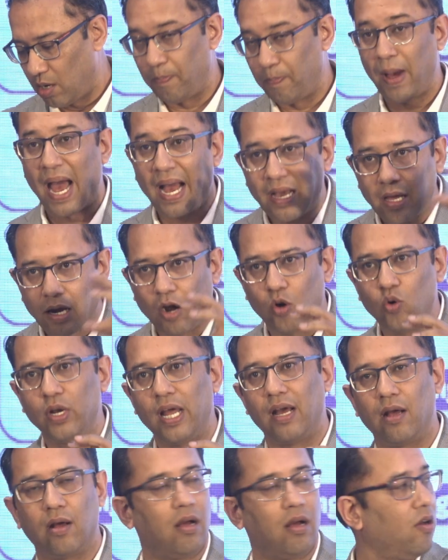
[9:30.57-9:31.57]
background
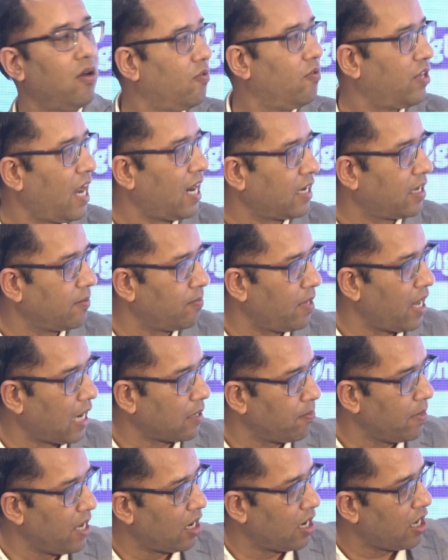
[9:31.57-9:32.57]
that
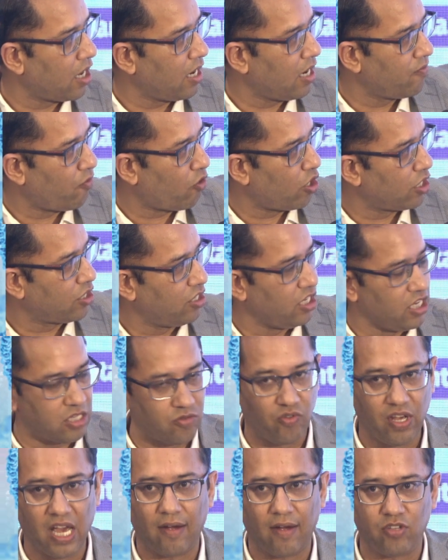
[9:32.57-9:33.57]
may occur. And for these,
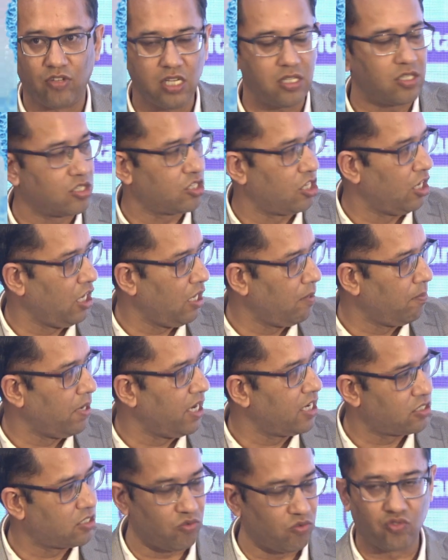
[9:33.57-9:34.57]
we have these 3
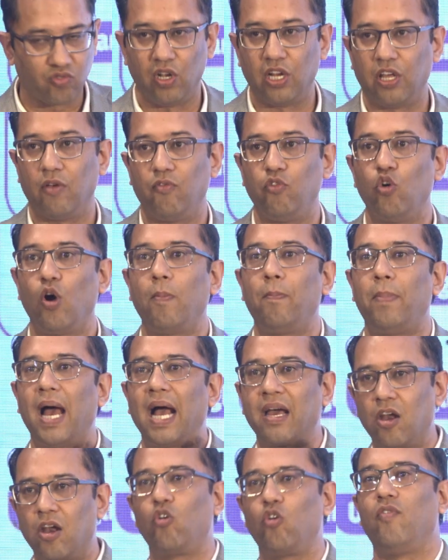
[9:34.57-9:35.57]
beads, which will give you a
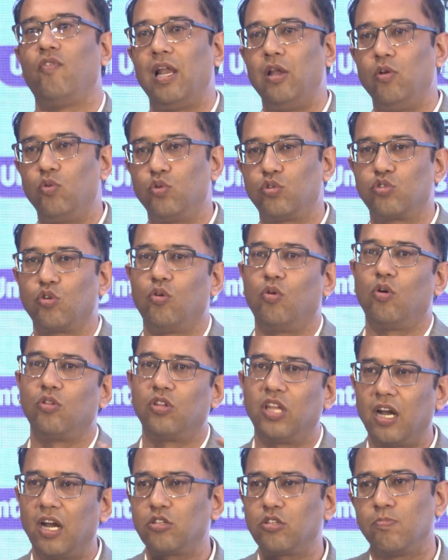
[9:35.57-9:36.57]
background value. So
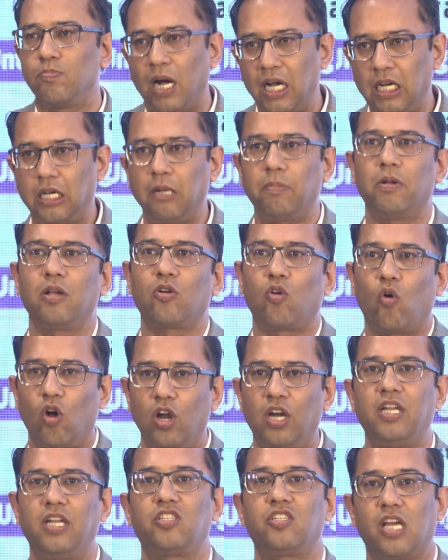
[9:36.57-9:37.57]
there are multiple
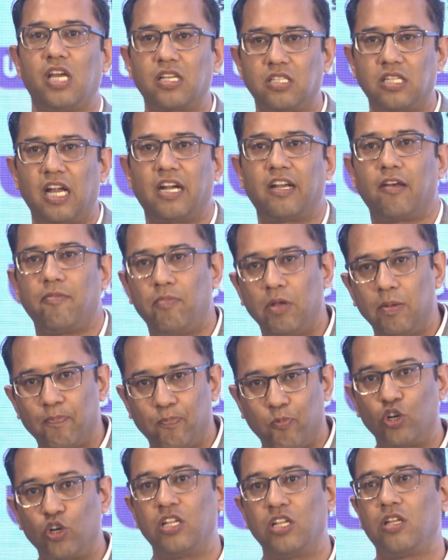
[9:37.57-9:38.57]
quality checks that have been
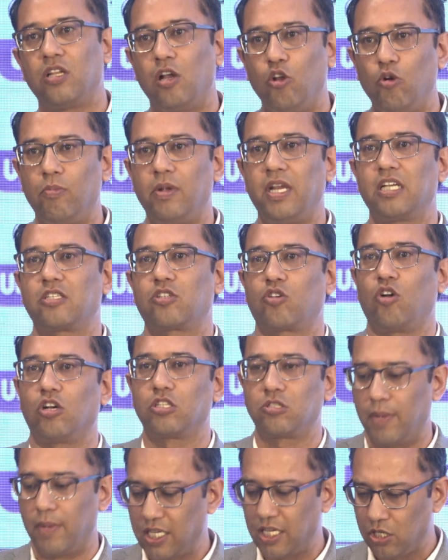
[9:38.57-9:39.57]
put in the Luminex
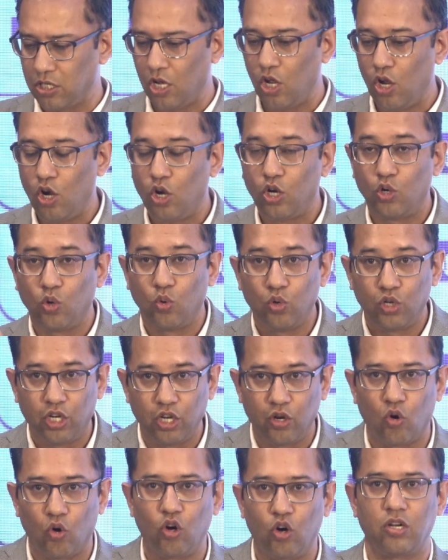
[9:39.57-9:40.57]
crossmatch to
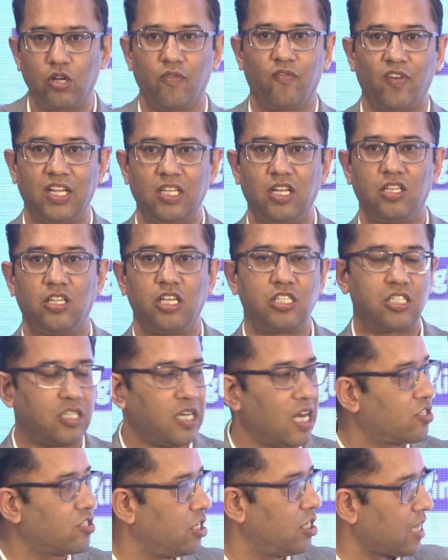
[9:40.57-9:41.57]
denote whether this
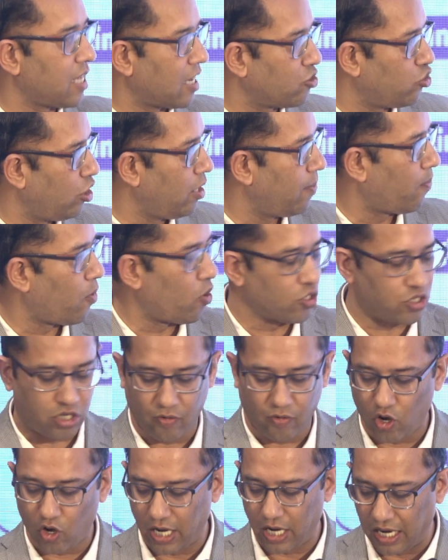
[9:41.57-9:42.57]
test is actually
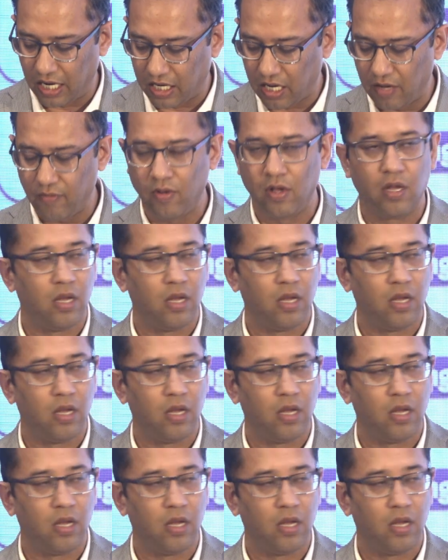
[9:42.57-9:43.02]
positive or negative.